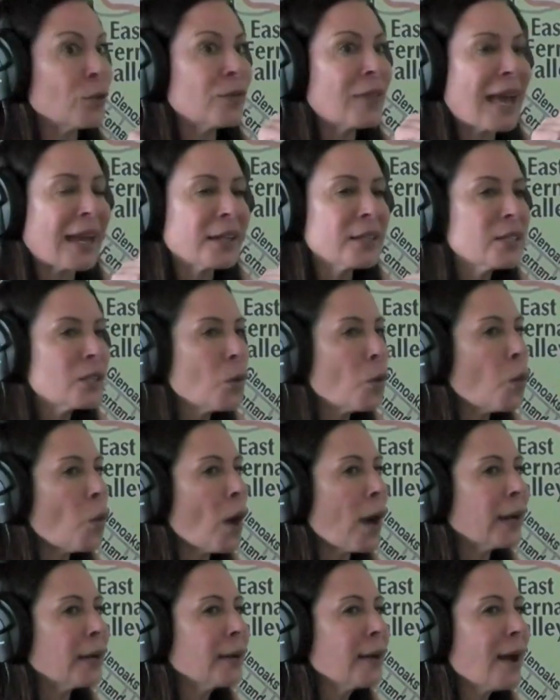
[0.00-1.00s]
you. That is the
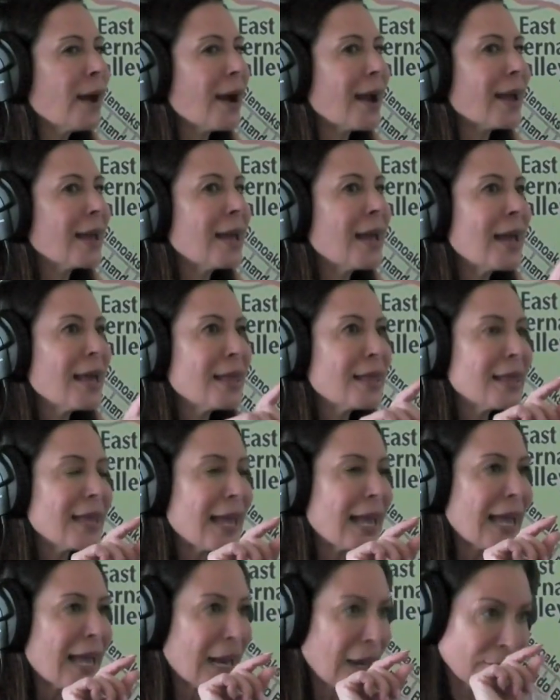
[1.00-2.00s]
one guy...
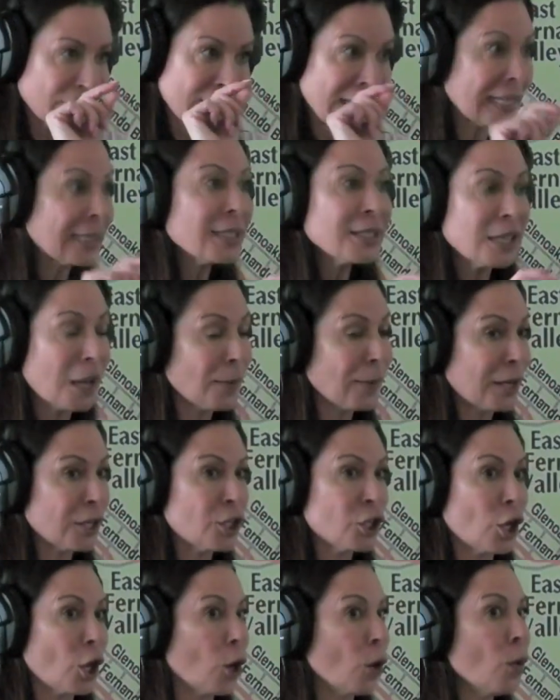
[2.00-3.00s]
And I've said this on my
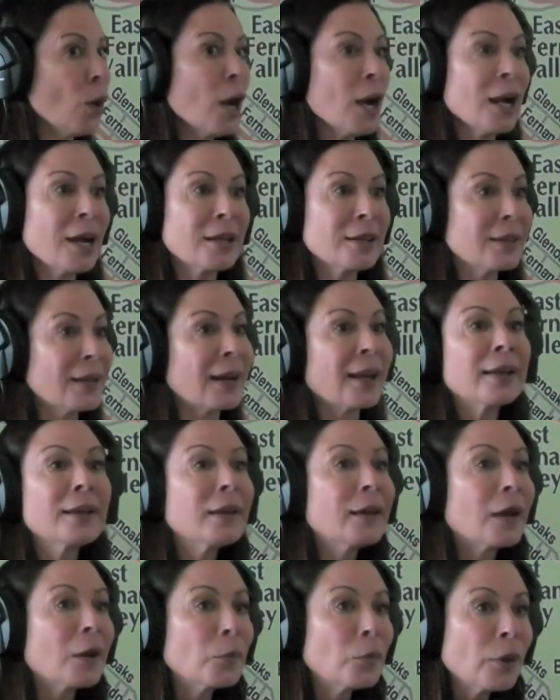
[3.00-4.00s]
show that I
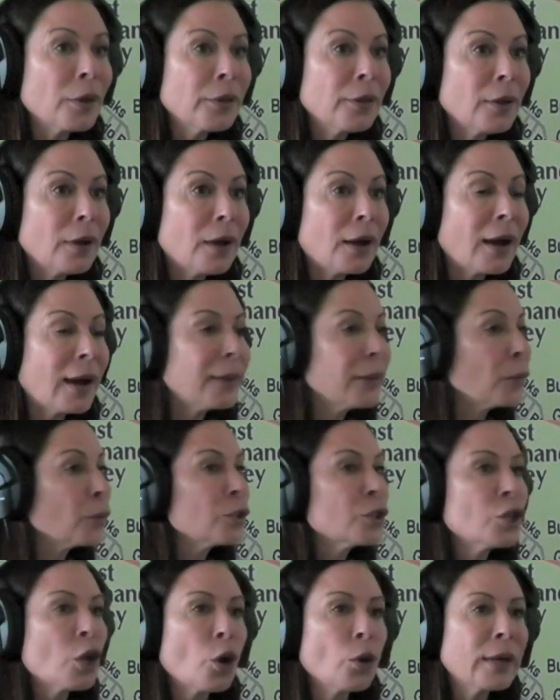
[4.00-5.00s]
didn't come with. There
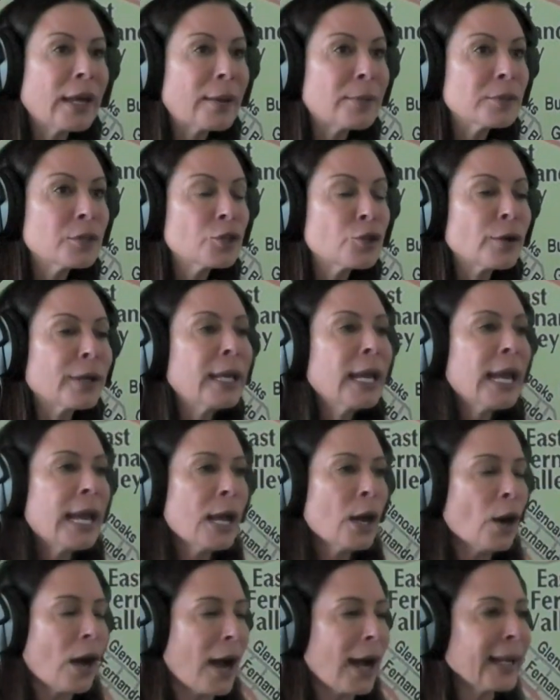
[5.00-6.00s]
was no chemistry.
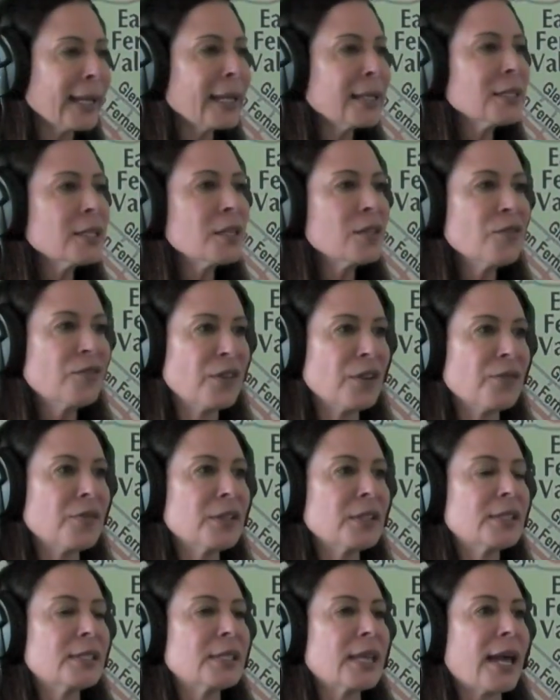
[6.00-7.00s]
I get to the
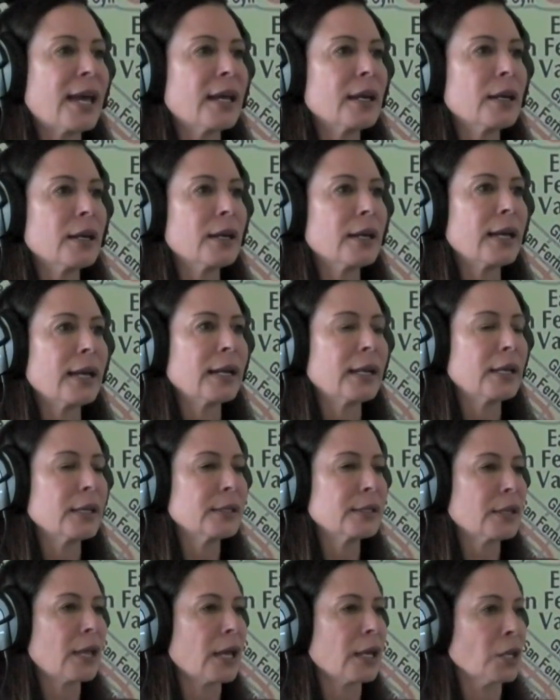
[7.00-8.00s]
Vivid set, and
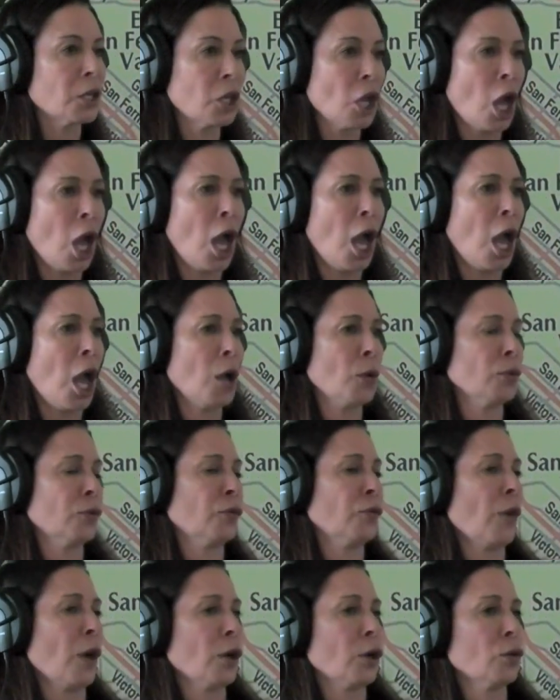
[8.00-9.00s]
he's like, yeah, I
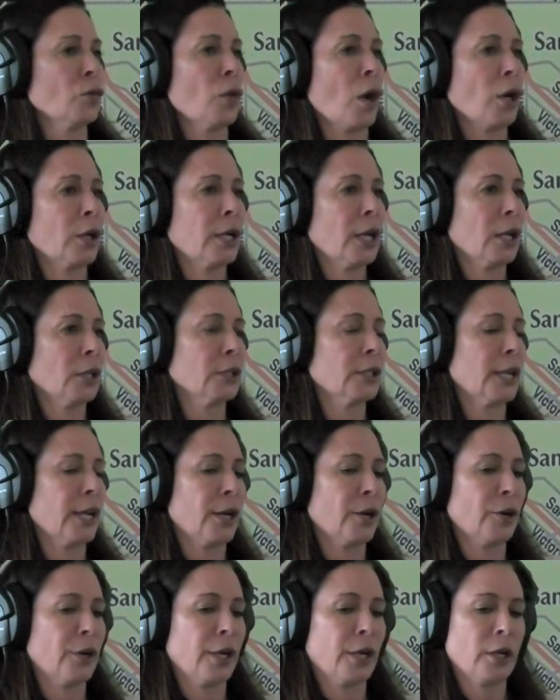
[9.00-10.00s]
was fucking Raquel
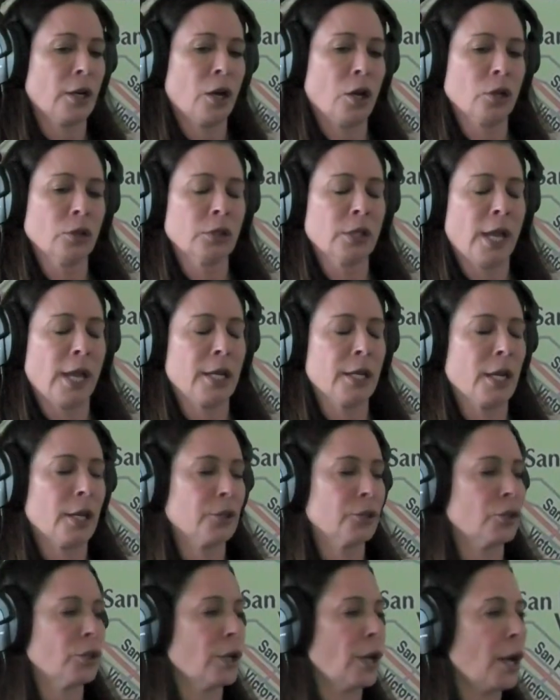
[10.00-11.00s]
Darian all day
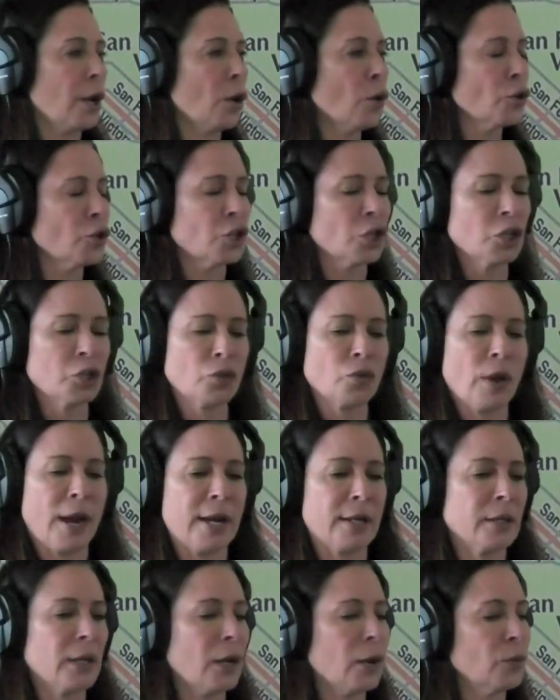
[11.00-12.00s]
yesterday. Oh, she's
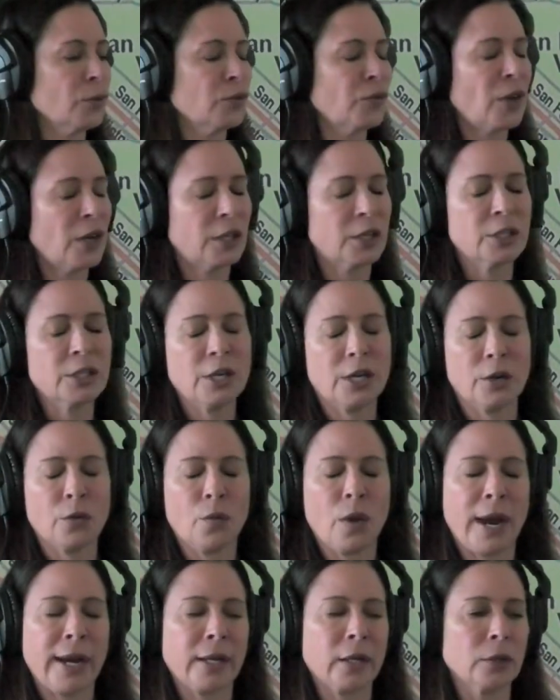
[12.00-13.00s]
great. And then I was fucking
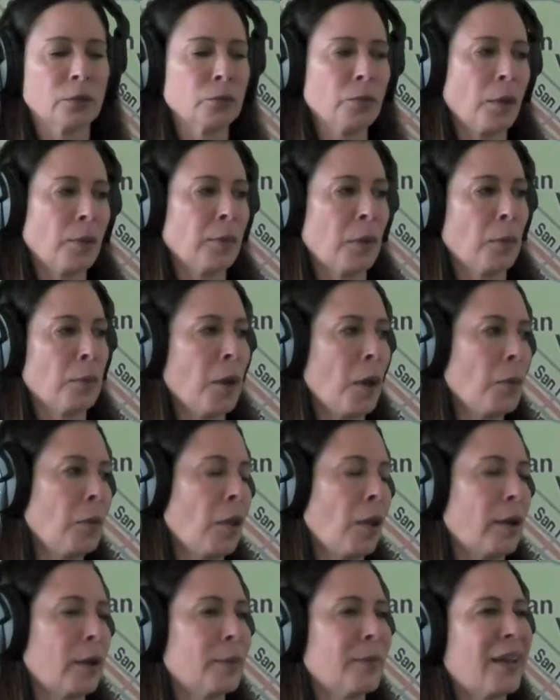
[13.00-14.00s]
Terry Weigel and blah, blah, blah,
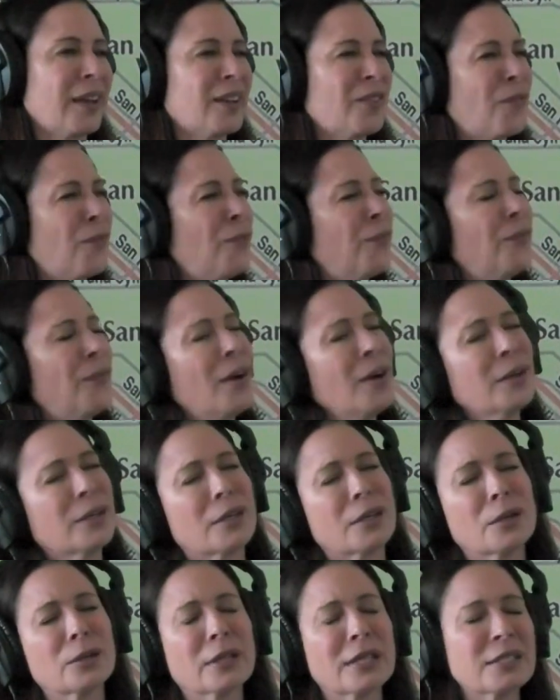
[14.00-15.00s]
blah. And I'm like,
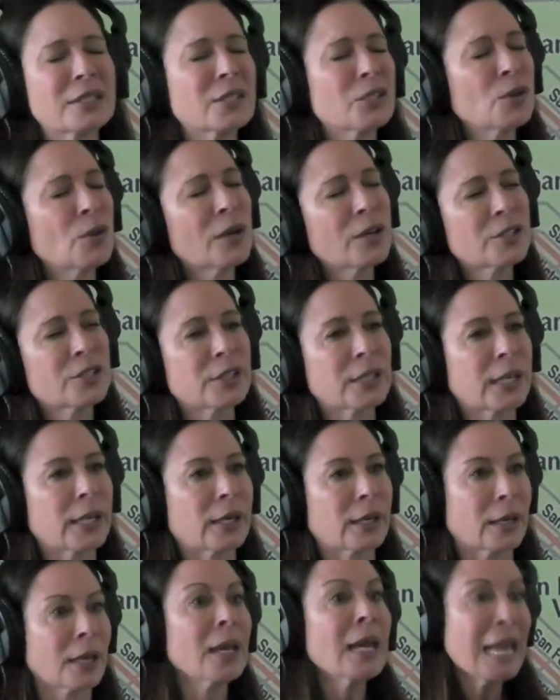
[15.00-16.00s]
fuck you. Let's do our scene.
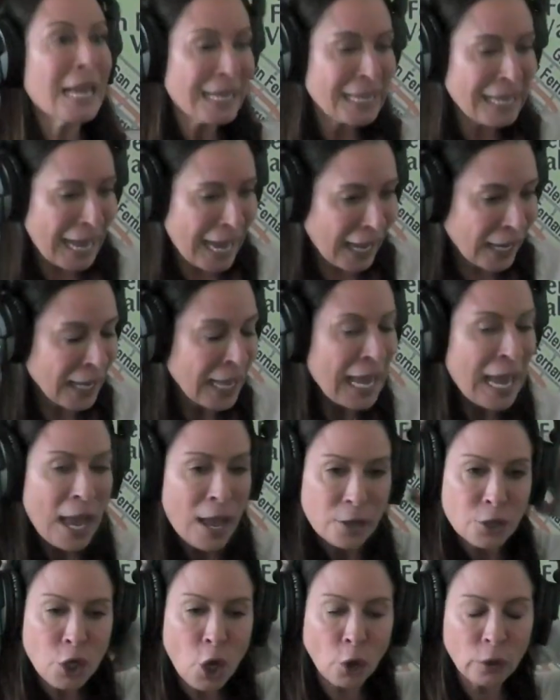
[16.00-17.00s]
Nick, you said that? Yeah.
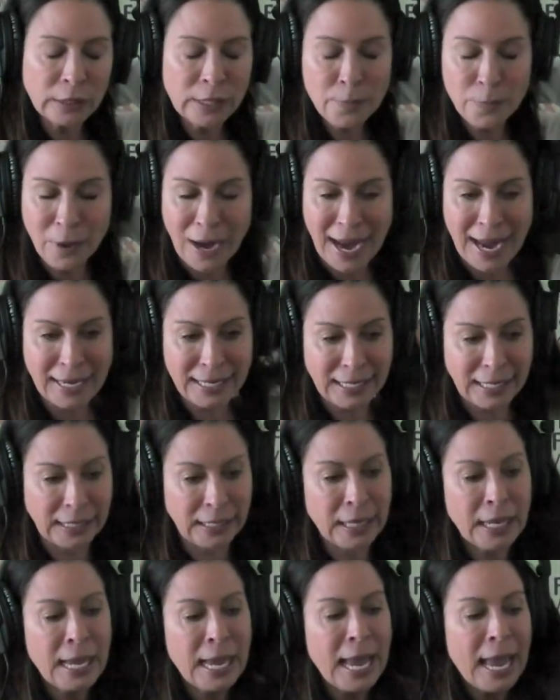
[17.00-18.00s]
Totally
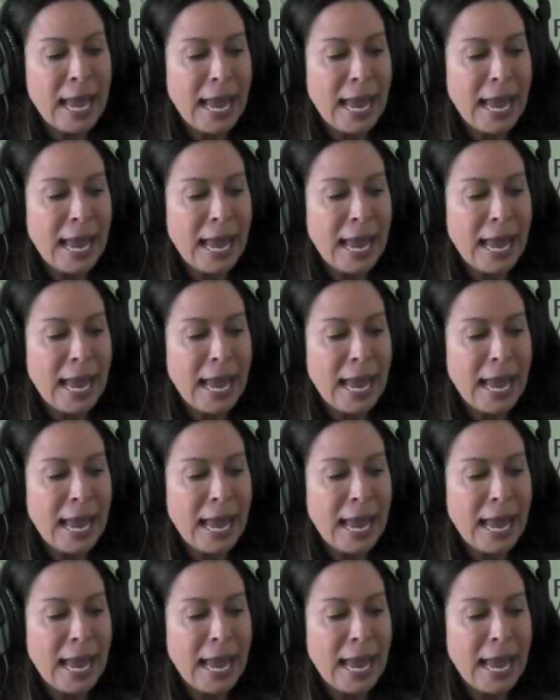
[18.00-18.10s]
bragging.